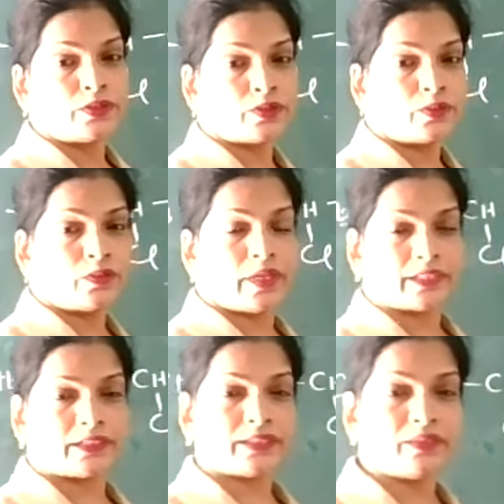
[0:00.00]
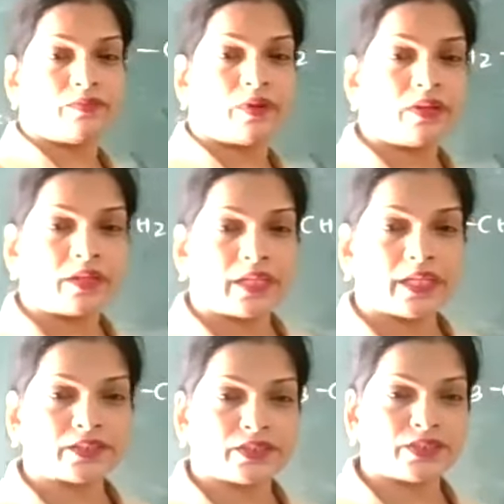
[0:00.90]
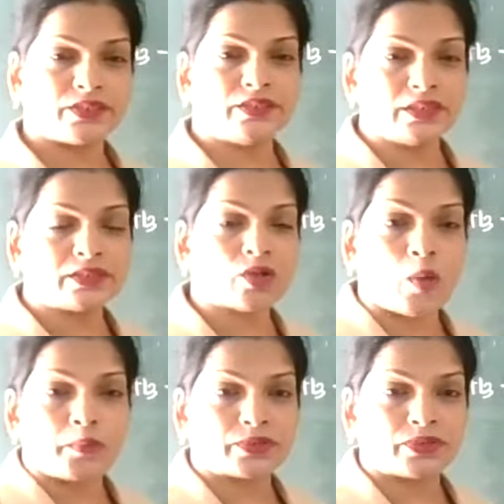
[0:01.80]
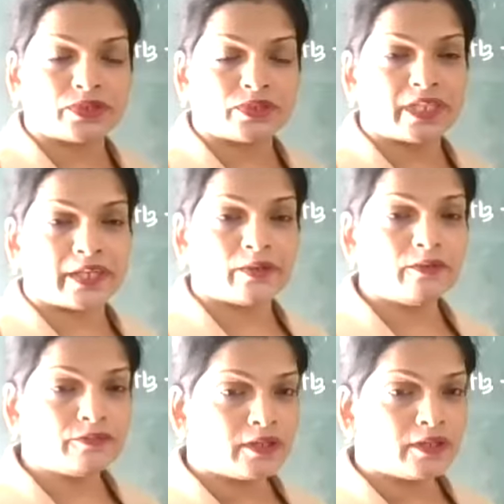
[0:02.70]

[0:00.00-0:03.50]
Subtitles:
So SN1 reaction is just opposite that of